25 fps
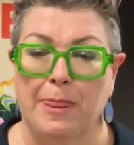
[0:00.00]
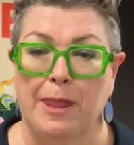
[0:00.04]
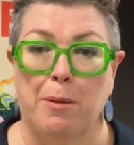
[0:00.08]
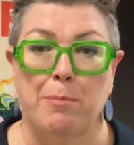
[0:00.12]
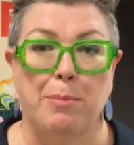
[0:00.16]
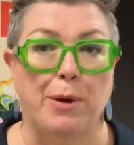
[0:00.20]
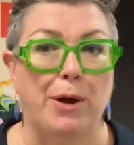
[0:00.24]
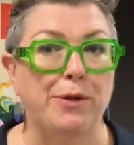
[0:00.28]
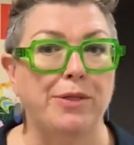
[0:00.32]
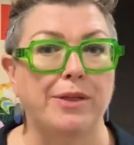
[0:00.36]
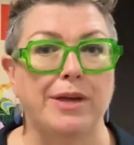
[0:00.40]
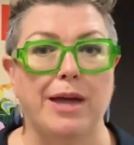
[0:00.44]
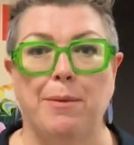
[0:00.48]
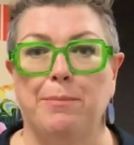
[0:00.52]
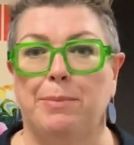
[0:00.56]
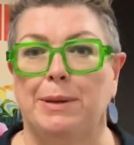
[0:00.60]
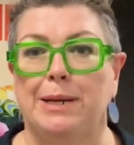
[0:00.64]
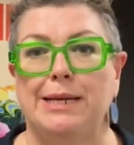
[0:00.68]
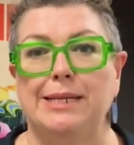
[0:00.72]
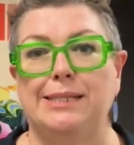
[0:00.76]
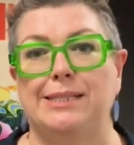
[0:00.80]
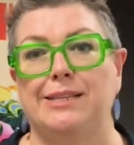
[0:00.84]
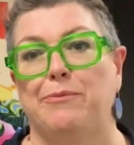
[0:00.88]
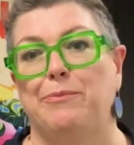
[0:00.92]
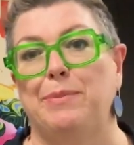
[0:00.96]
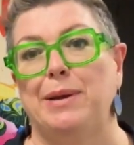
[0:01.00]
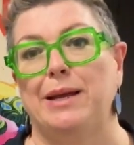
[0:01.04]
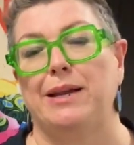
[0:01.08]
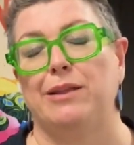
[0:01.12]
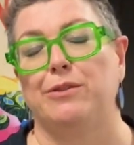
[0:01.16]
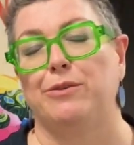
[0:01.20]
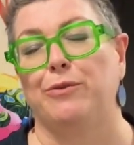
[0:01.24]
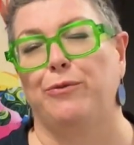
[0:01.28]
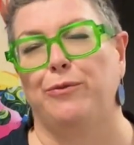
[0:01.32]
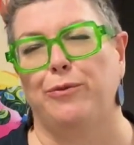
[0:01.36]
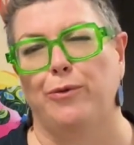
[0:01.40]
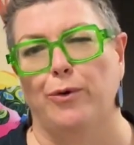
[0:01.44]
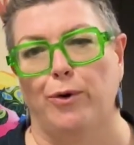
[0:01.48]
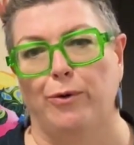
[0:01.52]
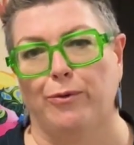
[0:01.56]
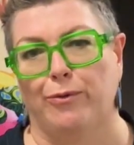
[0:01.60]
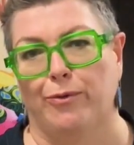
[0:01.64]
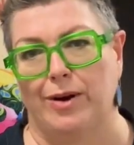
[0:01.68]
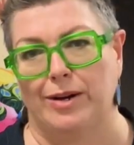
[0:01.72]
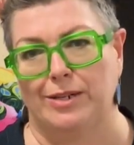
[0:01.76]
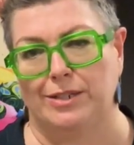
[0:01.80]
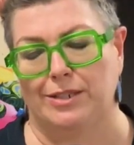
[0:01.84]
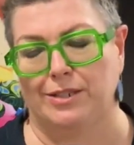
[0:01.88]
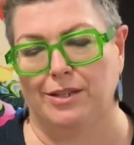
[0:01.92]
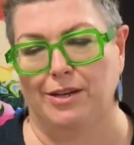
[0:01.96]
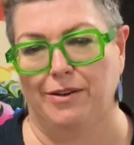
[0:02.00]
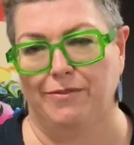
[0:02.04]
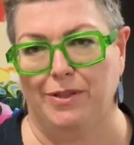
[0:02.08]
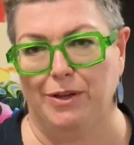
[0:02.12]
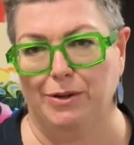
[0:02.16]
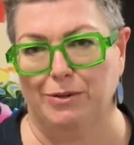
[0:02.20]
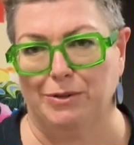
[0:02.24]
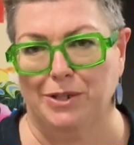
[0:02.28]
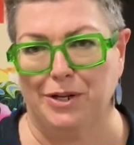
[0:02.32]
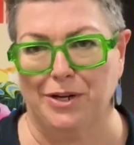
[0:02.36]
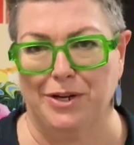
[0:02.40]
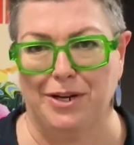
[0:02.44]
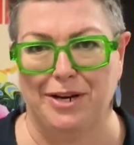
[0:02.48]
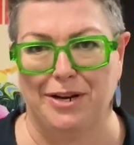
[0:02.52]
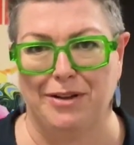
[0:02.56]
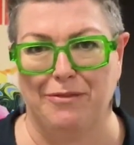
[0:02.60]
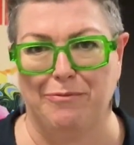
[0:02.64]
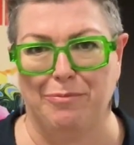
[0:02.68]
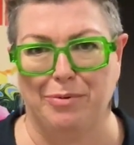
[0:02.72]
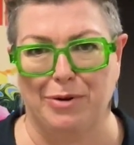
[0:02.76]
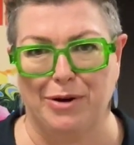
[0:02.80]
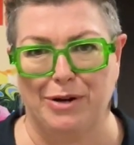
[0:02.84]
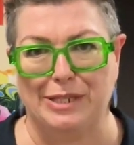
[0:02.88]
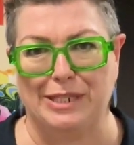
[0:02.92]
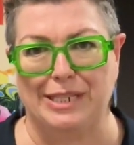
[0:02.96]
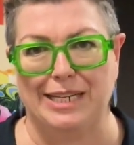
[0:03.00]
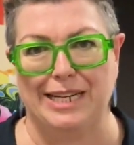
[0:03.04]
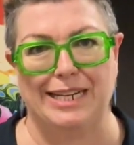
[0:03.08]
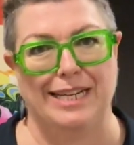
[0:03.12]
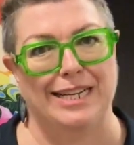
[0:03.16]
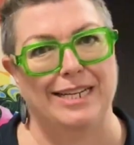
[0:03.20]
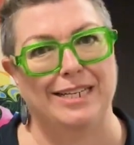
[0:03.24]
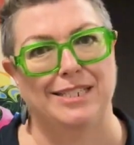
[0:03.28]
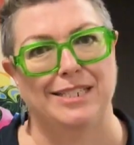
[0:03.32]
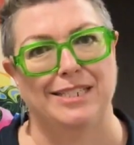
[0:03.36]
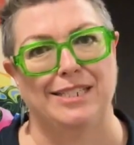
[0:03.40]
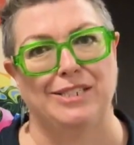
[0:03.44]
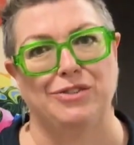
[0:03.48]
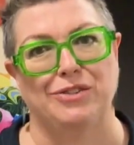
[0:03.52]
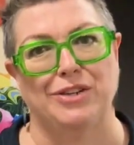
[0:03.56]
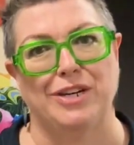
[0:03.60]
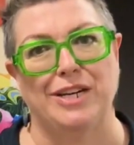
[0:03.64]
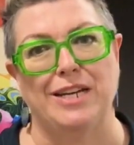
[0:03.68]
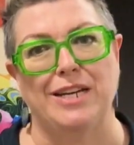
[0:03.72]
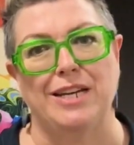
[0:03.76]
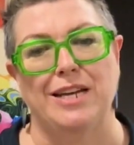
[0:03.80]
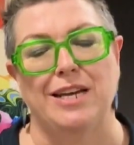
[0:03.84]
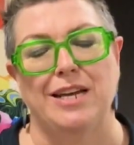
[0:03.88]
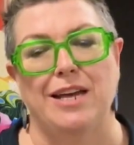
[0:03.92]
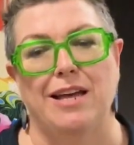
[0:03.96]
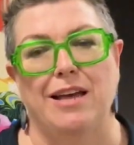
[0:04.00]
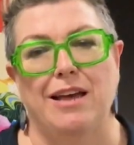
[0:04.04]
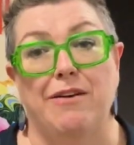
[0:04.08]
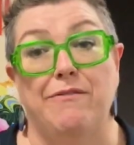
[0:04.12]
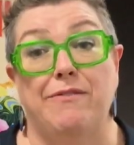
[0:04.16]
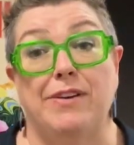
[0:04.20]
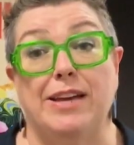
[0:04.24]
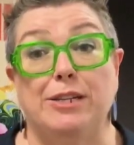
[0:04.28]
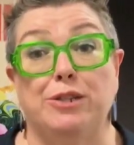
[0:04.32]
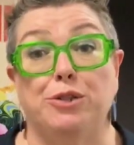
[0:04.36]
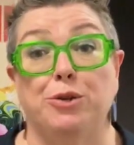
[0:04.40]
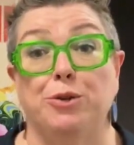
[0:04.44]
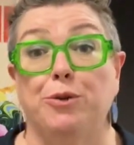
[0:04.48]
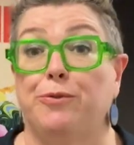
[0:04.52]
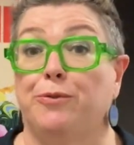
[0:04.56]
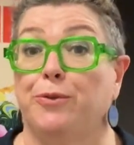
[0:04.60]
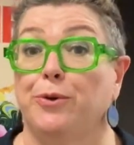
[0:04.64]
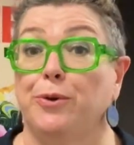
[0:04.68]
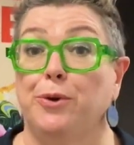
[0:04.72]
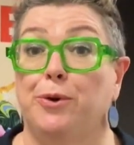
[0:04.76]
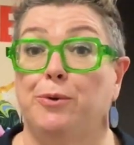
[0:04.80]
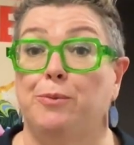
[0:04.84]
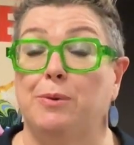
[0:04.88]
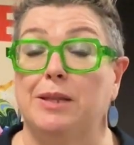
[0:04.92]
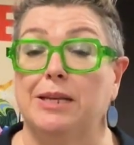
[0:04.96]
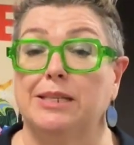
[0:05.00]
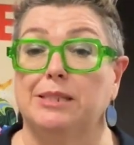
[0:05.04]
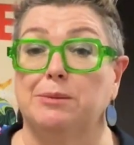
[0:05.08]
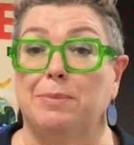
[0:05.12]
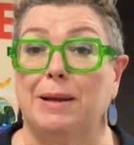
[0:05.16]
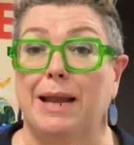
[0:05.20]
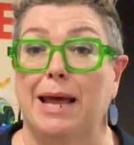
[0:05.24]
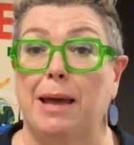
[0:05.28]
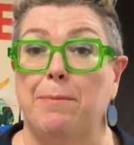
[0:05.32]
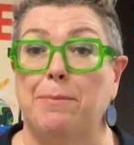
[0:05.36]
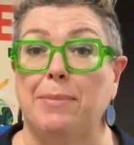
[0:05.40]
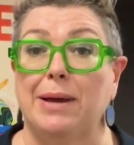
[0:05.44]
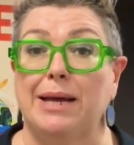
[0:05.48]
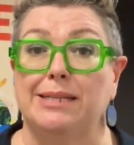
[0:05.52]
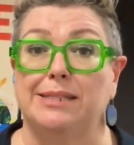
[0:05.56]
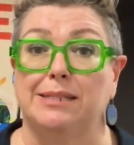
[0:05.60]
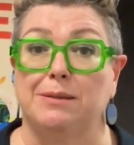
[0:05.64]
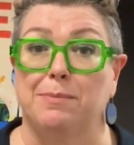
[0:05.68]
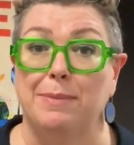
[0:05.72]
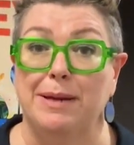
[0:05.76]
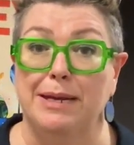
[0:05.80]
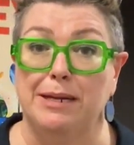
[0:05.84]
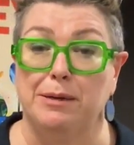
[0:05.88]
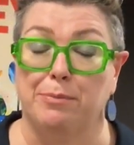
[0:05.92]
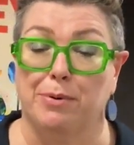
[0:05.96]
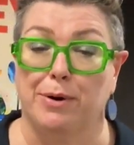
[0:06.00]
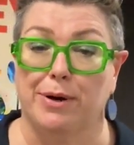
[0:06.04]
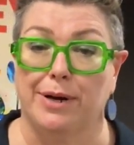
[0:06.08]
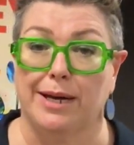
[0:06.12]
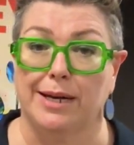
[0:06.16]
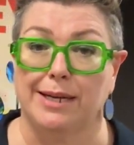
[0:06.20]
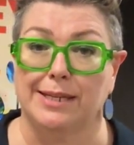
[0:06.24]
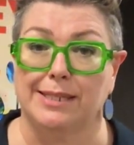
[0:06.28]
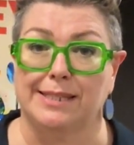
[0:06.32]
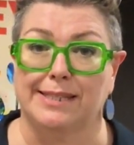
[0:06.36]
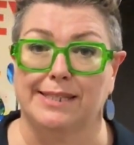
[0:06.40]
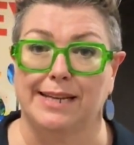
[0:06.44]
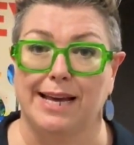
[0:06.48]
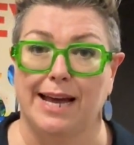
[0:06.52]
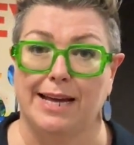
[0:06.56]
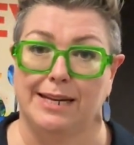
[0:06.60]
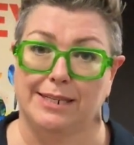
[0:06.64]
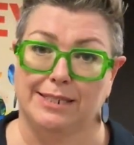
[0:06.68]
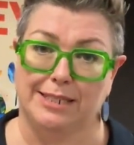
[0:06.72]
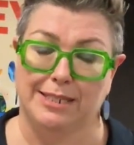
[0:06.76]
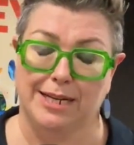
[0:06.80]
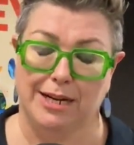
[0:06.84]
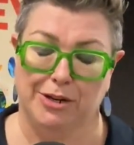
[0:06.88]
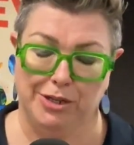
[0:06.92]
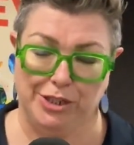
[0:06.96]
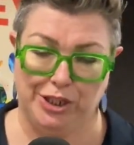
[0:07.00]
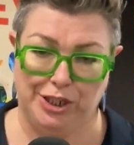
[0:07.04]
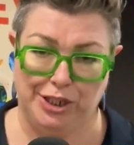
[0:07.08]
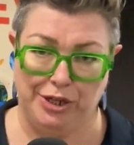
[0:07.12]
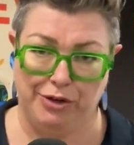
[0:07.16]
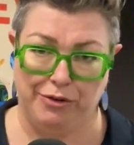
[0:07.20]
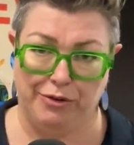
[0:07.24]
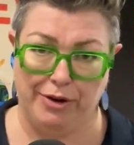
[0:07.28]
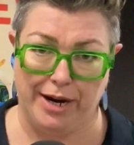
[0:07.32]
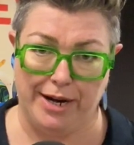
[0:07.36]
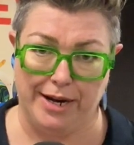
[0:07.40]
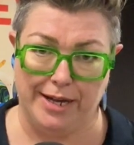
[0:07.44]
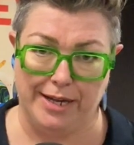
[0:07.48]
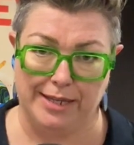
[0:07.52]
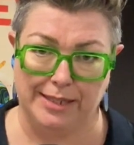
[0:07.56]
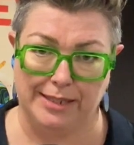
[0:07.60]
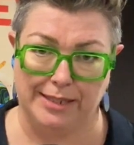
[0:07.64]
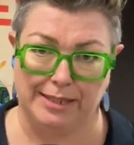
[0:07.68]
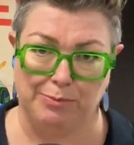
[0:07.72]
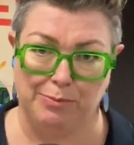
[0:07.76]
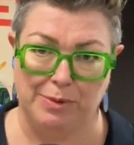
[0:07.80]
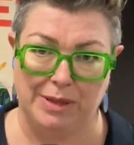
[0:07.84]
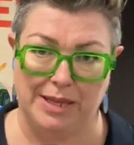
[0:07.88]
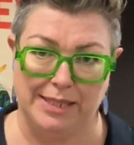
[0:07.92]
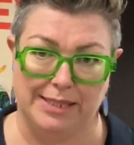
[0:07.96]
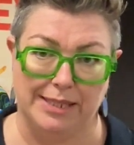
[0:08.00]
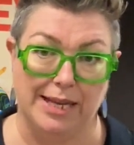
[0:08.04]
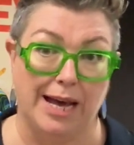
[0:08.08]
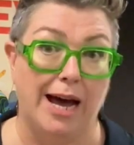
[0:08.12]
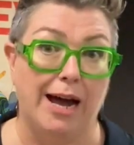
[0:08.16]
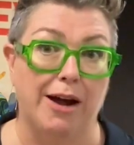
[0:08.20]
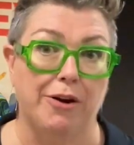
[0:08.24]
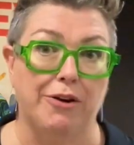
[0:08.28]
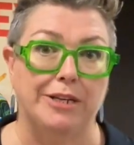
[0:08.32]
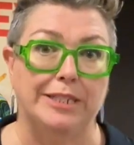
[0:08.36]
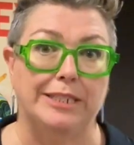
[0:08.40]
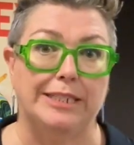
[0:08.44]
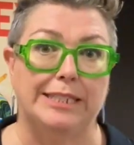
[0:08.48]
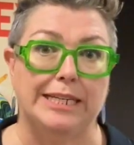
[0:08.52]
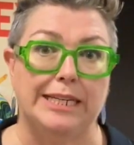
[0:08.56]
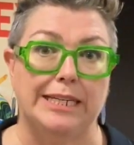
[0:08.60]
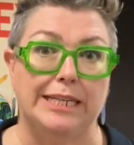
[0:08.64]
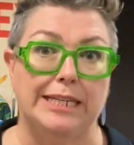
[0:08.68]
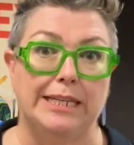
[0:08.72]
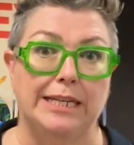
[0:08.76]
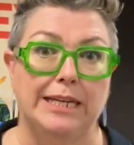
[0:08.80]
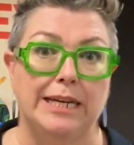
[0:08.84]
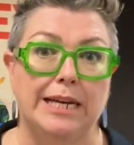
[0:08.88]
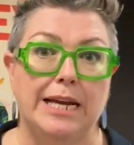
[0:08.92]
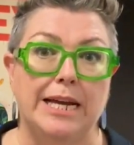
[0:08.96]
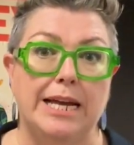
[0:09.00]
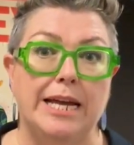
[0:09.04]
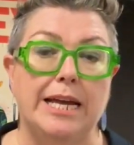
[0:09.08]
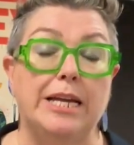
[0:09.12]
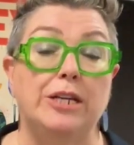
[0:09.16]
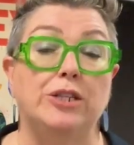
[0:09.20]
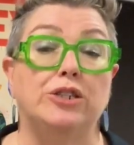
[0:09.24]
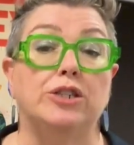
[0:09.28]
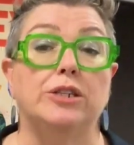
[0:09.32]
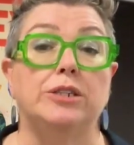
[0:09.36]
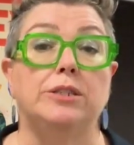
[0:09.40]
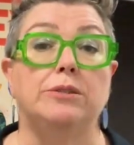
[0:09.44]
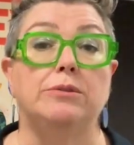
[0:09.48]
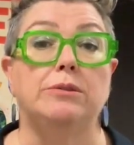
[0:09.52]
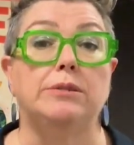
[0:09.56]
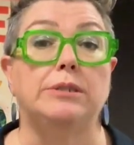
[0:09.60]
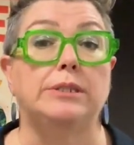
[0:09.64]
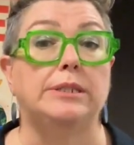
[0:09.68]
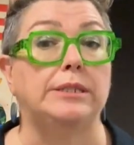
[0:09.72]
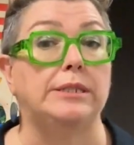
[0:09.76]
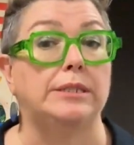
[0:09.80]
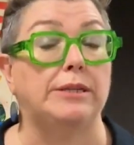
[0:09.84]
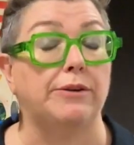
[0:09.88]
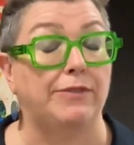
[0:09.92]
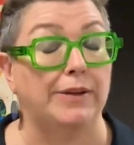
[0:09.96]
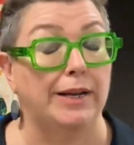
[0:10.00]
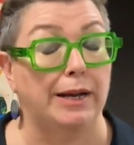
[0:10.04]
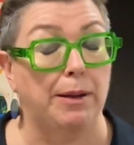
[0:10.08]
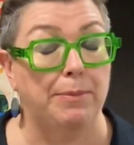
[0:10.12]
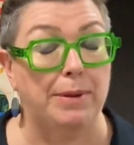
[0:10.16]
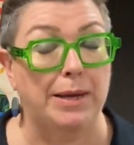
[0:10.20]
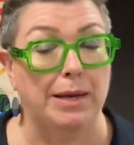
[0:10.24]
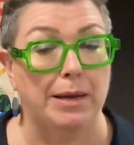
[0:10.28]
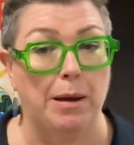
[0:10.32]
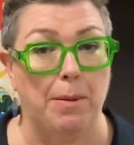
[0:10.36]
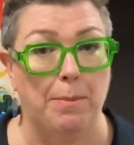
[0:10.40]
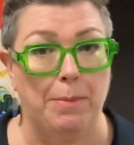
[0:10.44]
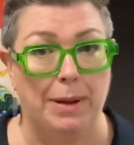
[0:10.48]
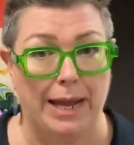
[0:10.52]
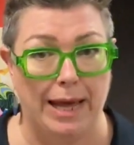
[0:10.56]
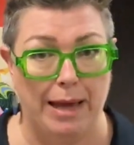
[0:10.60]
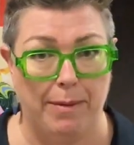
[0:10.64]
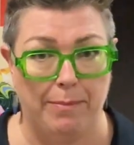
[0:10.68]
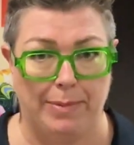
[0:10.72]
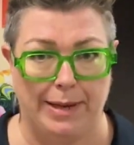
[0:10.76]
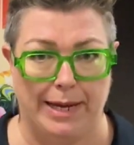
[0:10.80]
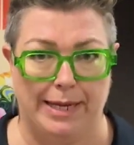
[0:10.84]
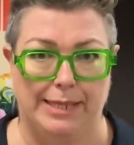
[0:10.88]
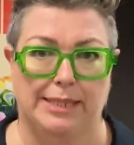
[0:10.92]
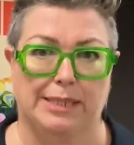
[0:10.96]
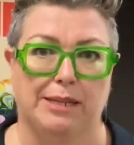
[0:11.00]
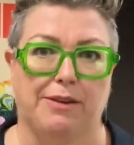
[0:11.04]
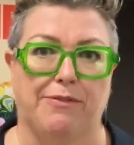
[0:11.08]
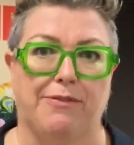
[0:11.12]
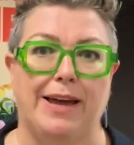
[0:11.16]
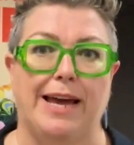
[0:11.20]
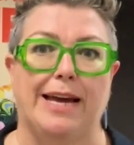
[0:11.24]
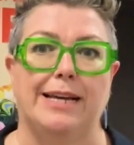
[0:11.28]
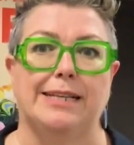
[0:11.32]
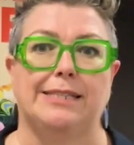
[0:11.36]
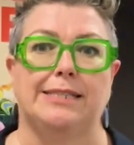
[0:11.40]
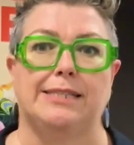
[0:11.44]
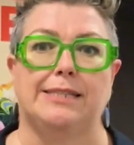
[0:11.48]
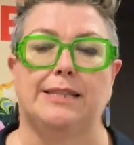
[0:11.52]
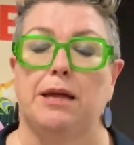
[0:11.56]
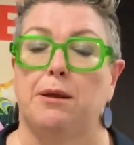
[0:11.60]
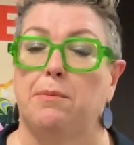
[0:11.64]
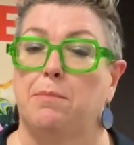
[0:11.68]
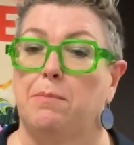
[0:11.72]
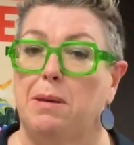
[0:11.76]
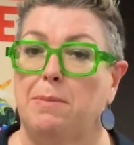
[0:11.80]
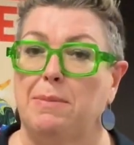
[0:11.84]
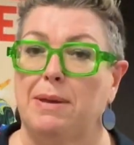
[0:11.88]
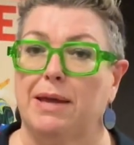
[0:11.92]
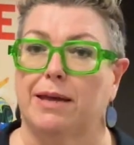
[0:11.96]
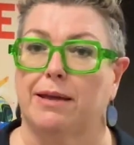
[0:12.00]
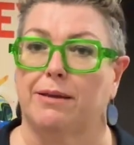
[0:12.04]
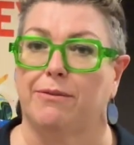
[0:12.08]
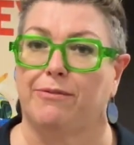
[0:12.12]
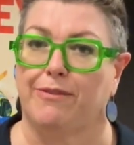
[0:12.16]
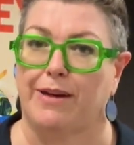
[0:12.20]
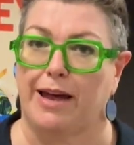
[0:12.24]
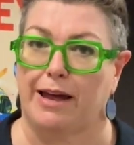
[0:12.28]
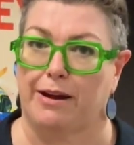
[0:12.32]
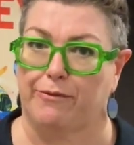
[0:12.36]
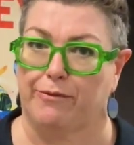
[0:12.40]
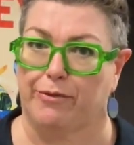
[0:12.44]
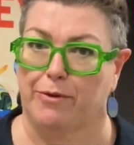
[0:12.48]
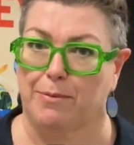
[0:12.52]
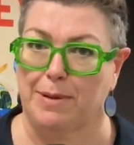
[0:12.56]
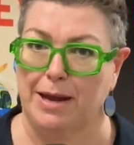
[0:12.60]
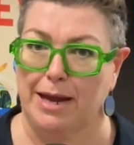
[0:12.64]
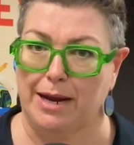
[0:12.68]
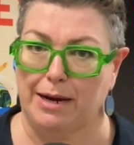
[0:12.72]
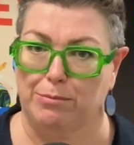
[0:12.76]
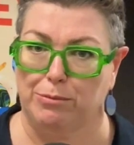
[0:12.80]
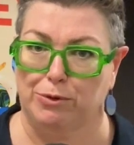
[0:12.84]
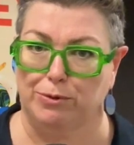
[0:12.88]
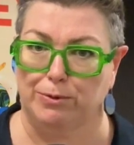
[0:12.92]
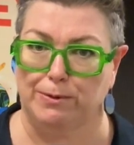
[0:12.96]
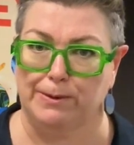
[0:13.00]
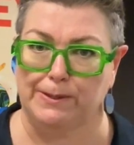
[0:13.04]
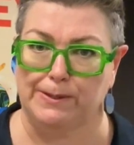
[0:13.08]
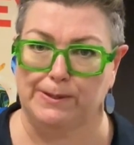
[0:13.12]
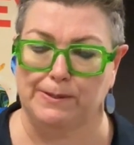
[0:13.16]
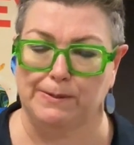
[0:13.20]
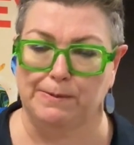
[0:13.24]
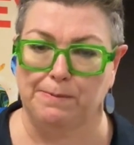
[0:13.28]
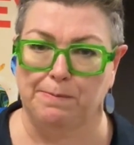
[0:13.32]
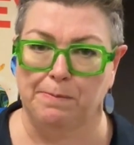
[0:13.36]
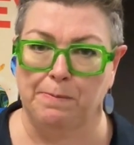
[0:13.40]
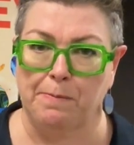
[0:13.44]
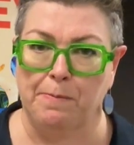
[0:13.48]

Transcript: Both companies have been at the forefront of the alternative protein industry, V2 Food with its plant-based meat products and Nourish Ingredients with its R&D into developing plant-based fats that mimic fat from animals.